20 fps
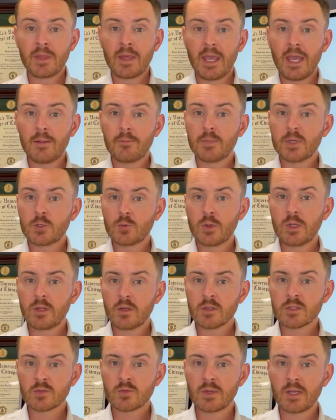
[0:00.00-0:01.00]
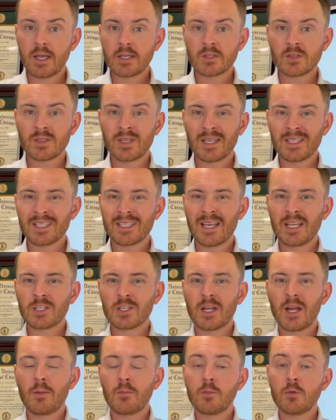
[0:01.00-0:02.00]
And between those 3 exercises, that
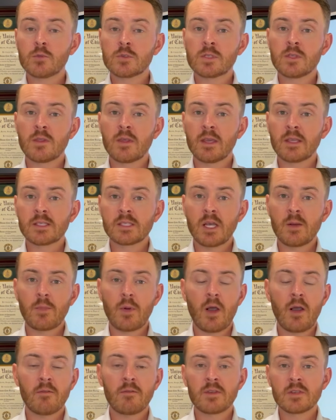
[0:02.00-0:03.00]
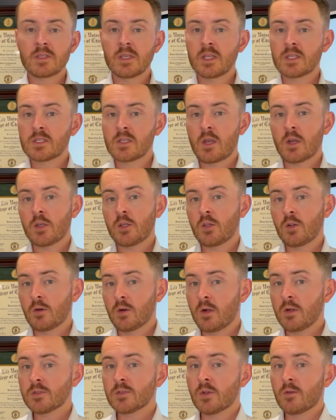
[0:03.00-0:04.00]
should help loosen things up. Obviously, it's not a
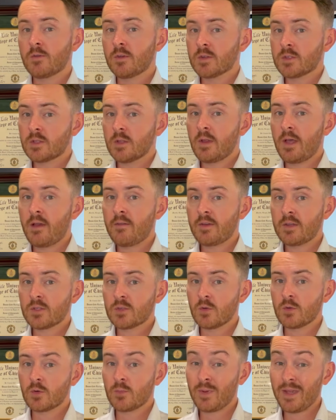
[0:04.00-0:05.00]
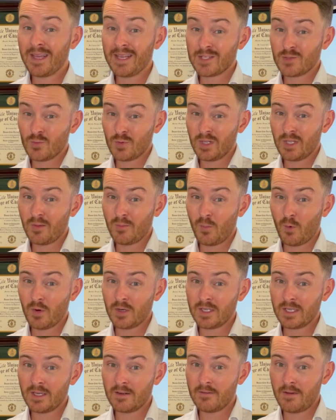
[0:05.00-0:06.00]
cure-all, so if you're still having shoulder pain, it's really
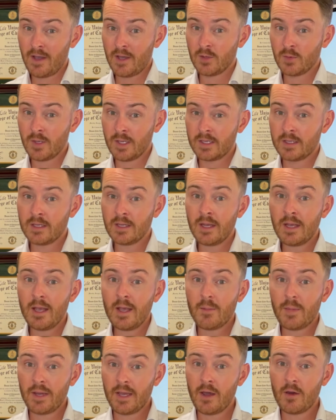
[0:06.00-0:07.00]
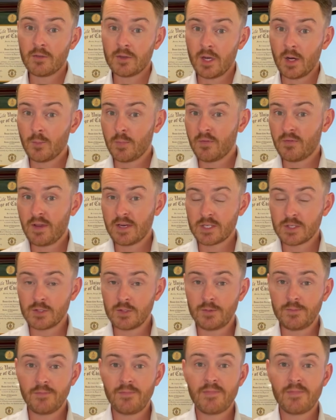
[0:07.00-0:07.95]
important to get evaluated by a healthcare professional.